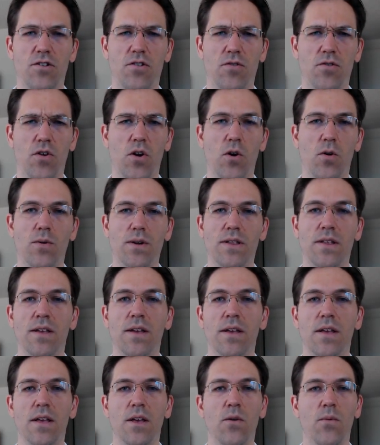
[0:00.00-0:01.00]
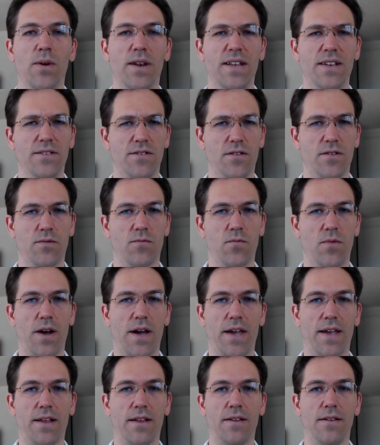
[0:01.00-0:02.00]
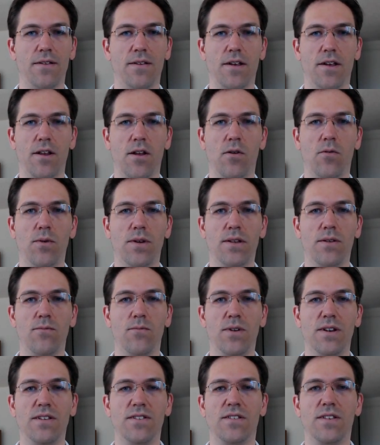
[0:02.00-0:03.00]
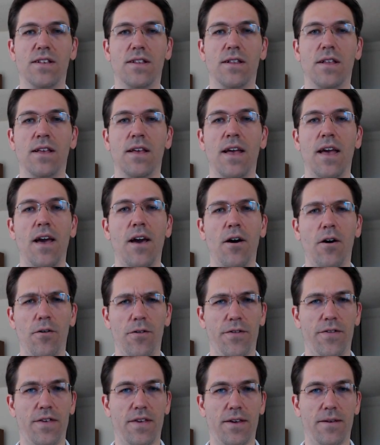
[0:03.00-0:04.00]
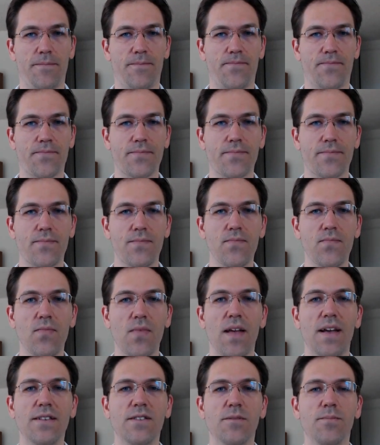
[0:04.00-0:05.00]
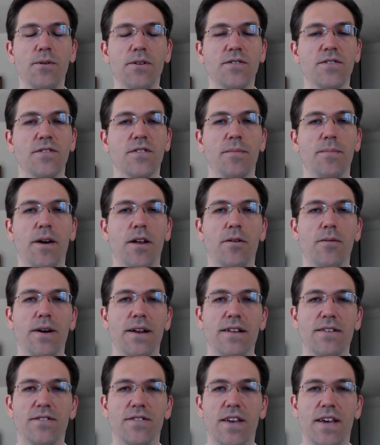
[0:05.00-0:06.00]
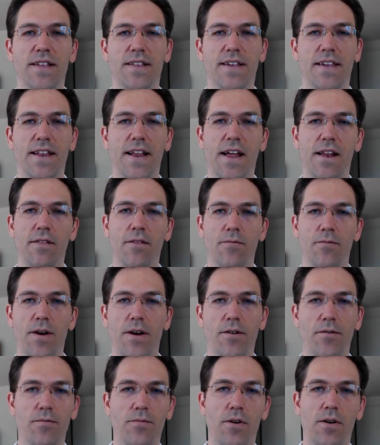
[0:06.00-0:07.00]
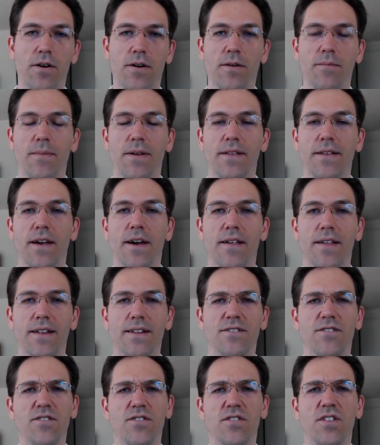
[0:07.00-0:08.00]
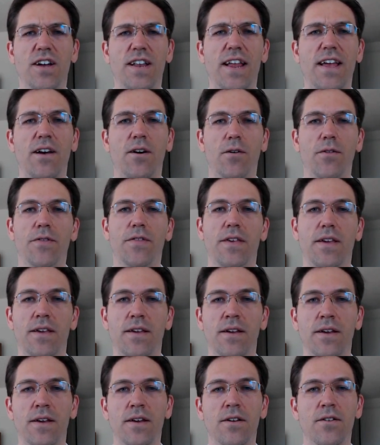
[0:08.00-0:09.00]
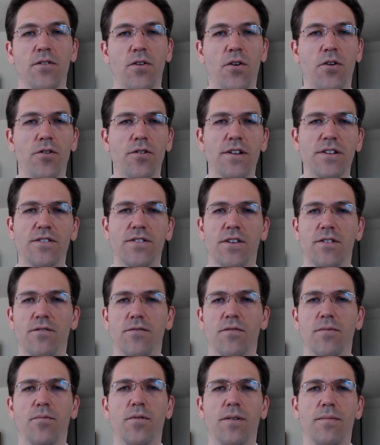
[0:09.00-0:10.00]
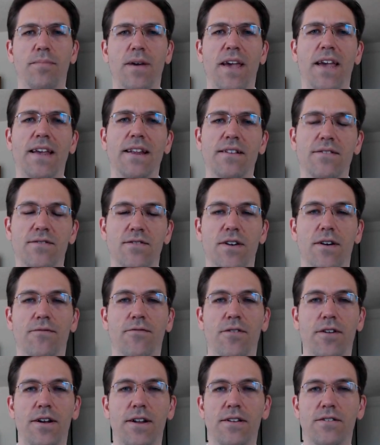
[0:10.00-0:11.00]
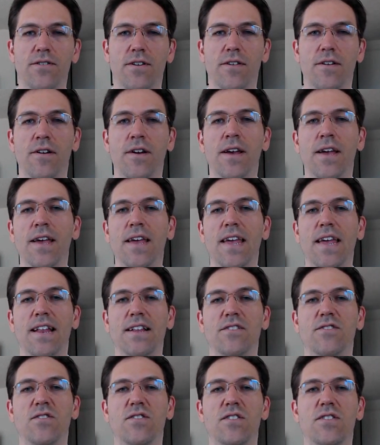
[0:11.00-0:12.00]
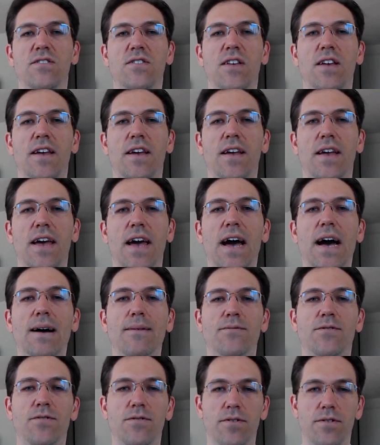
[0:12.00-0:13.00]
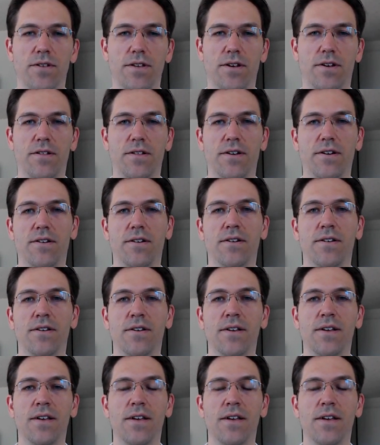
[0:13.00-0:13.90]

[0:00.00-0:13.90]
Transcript: You know what isn't right. What isn't healthy. I suppose is a better way to say it. To get out of the right or wrong mentality, it's just not healthy to hurt each other, to bring pain and suffering on each other, and it just is absolutely clear.